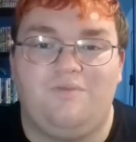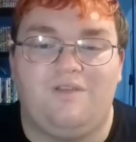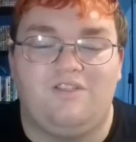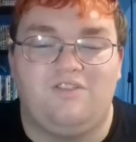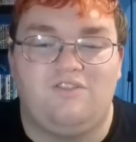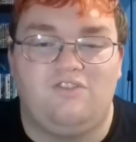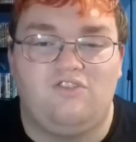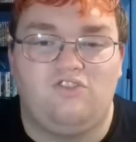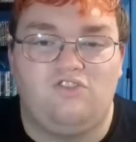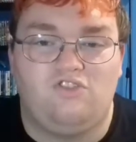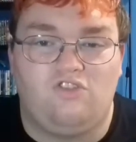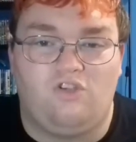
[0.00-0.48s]

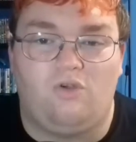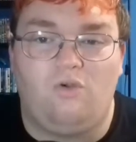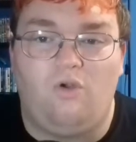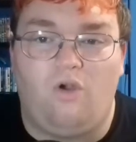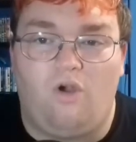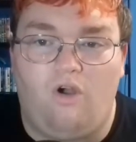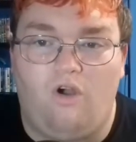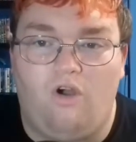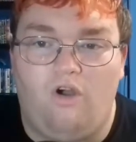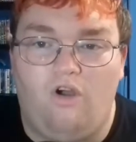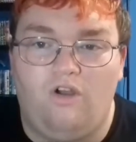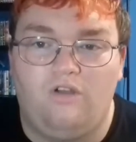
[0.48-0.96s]
It's so
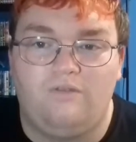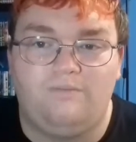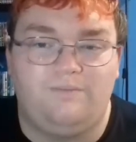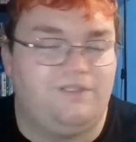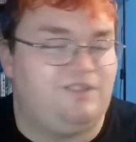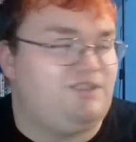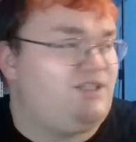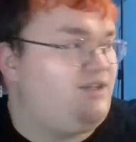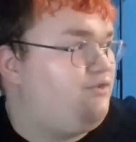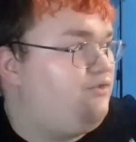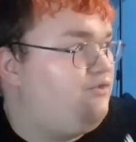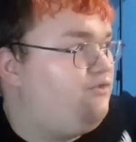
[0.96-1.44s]
hot.
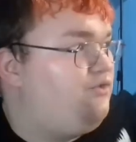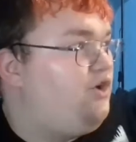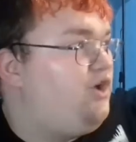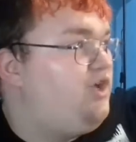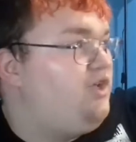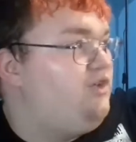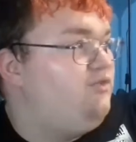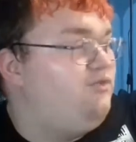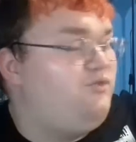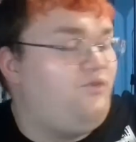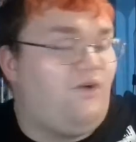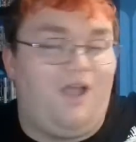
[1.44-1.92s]
It's like
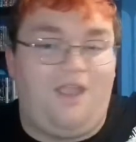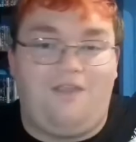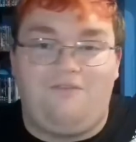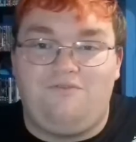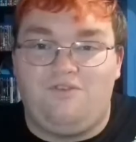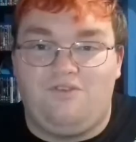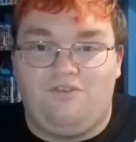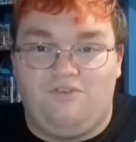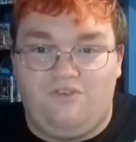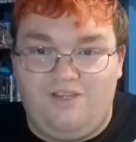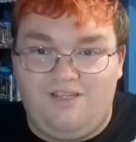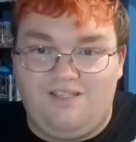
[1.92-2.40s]
35
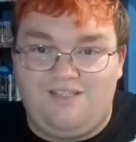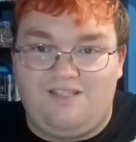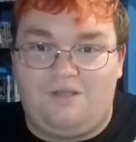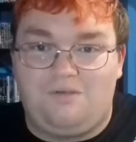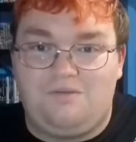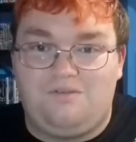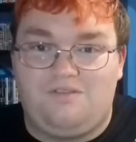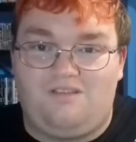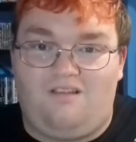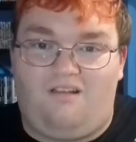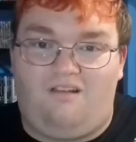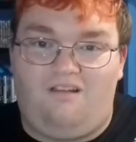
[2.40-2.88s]
degrees
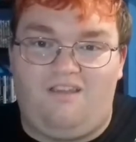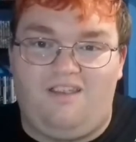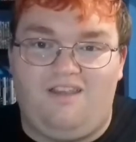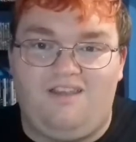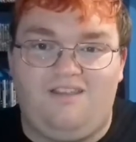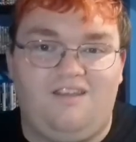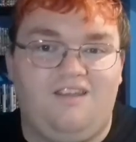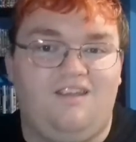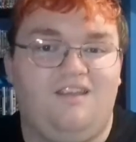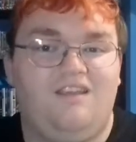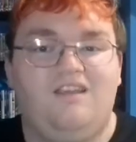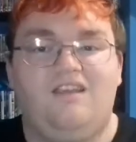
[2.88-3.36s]

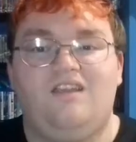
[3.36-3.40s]
outside.